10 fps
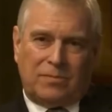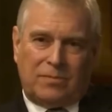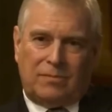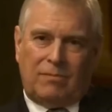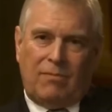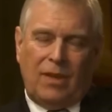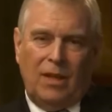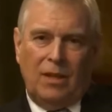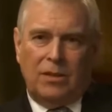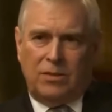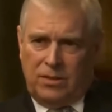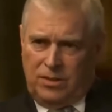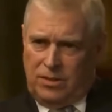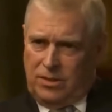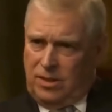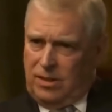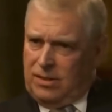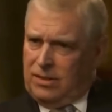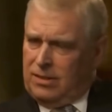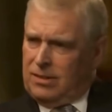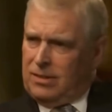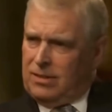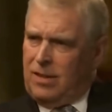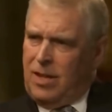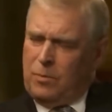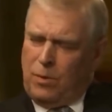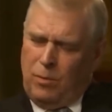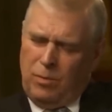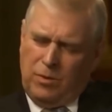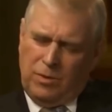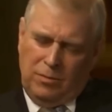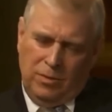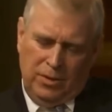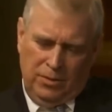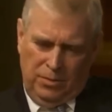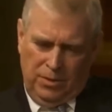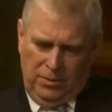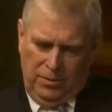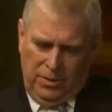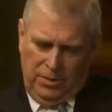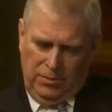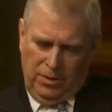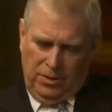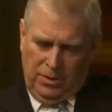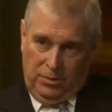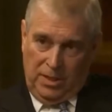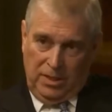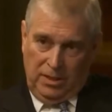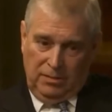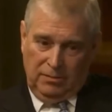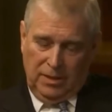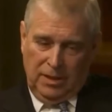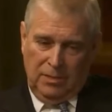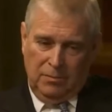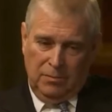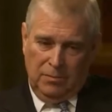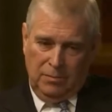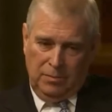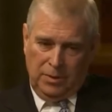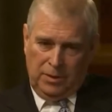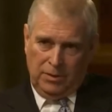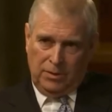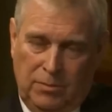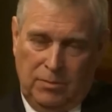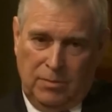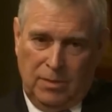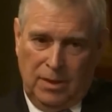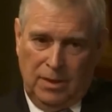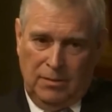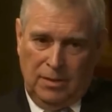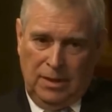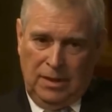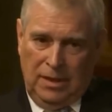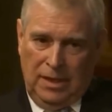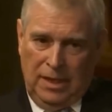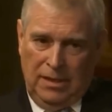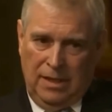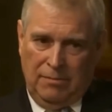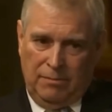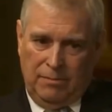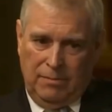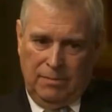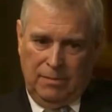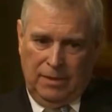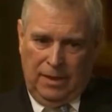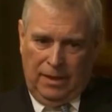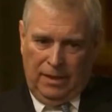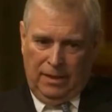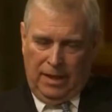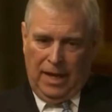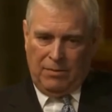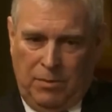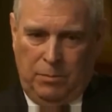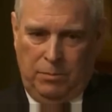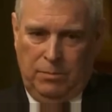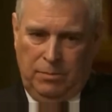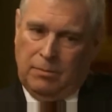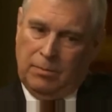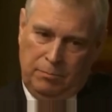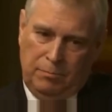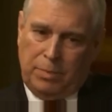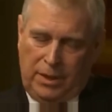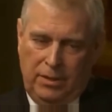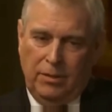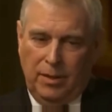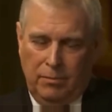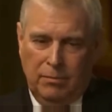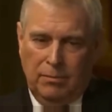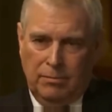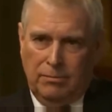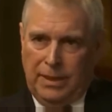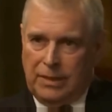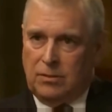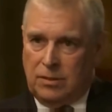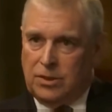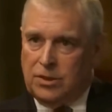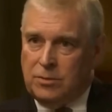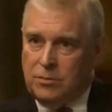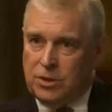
dog. Bath, there's a, there's possibly. A, there's a slight problem with with with with, with the sweating um, because uh, I, I, have a peculiar medical condition,